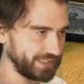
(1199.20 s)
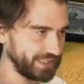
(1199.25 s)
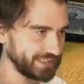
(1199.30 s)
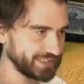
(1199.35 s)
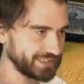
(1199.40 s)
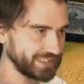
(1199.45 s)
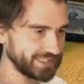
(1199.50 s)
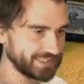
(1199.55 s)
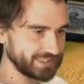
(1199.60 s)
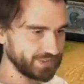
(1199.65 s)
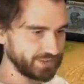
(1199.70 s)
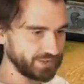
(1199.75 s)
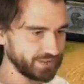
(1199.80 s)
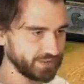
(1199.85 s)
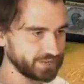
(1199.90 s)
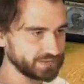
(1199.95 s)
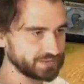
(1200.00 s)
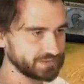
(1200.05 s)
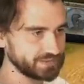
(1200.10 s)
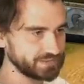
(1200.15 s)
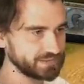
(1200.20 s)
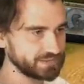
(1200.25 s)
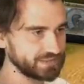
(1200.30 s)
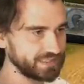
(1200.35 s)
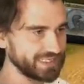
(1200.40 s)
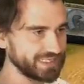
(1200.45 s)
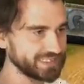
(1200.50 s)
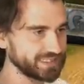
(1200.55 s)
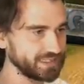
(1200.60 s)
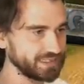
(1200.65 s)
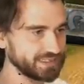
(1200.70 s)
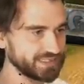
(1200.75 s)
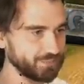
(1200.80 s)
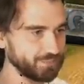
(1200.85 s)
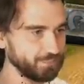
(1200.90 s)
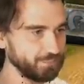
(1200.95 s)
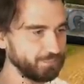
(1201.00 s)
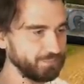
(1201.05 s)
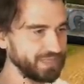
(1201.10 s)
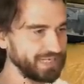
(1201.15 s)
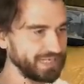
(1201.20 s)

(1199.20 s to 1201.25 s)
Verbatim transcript: tiles. That's good now. He has some, some